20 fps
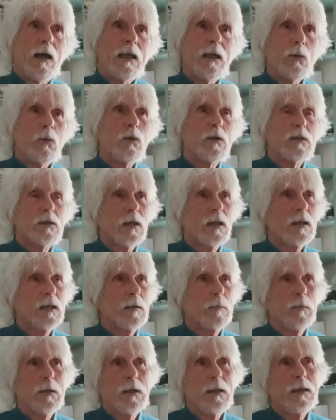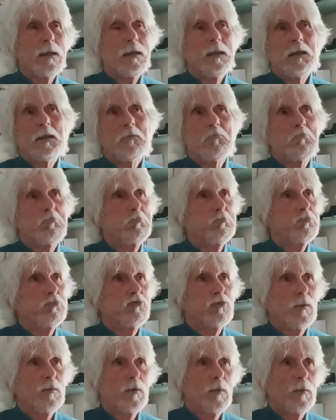it would take me
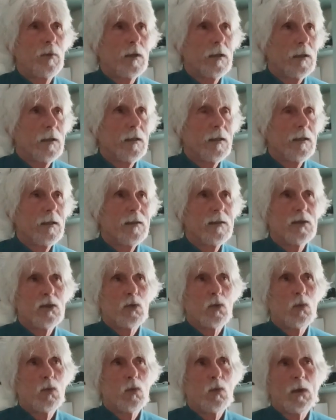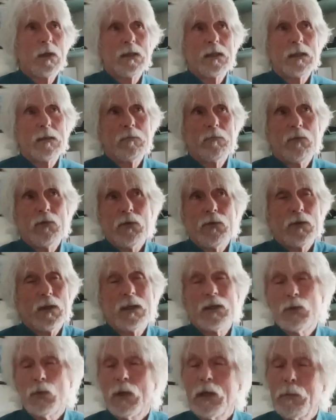probably 20,
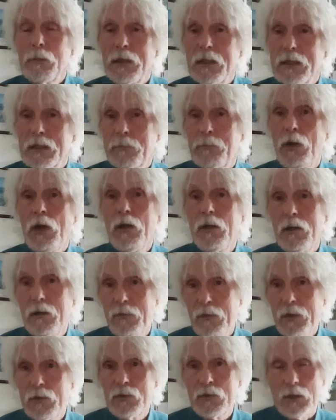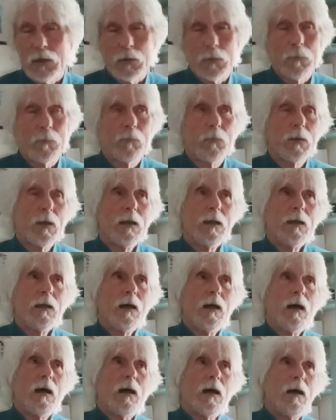15, 20 minutes per photo.
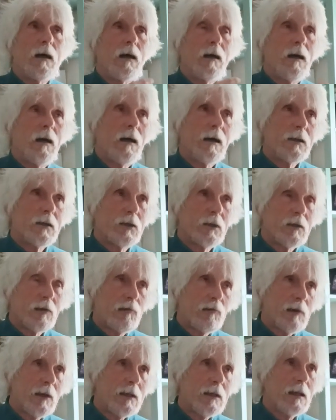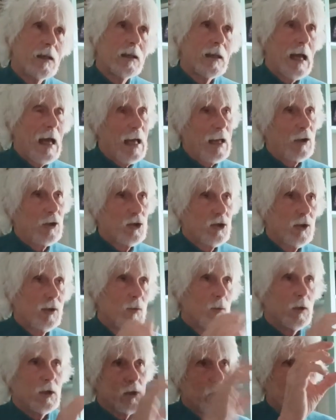Uh, I could create an
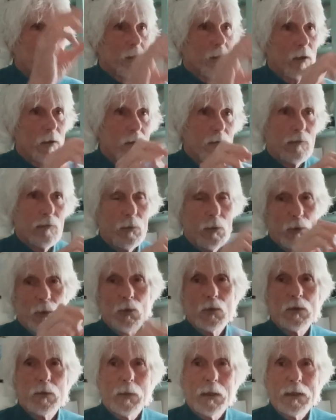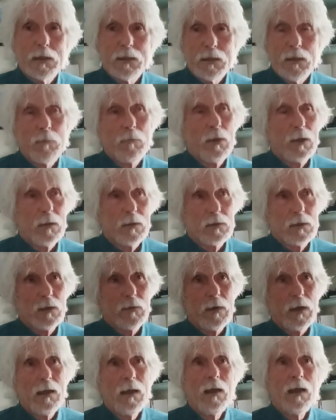action which would go through and automate some parts
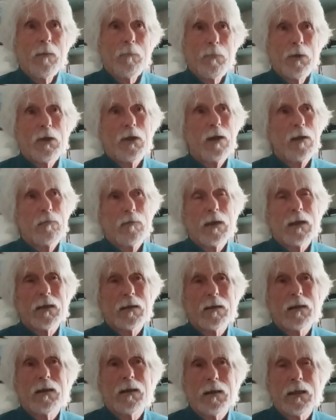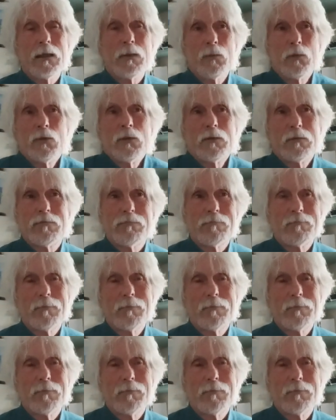of it, but I reckon I, it would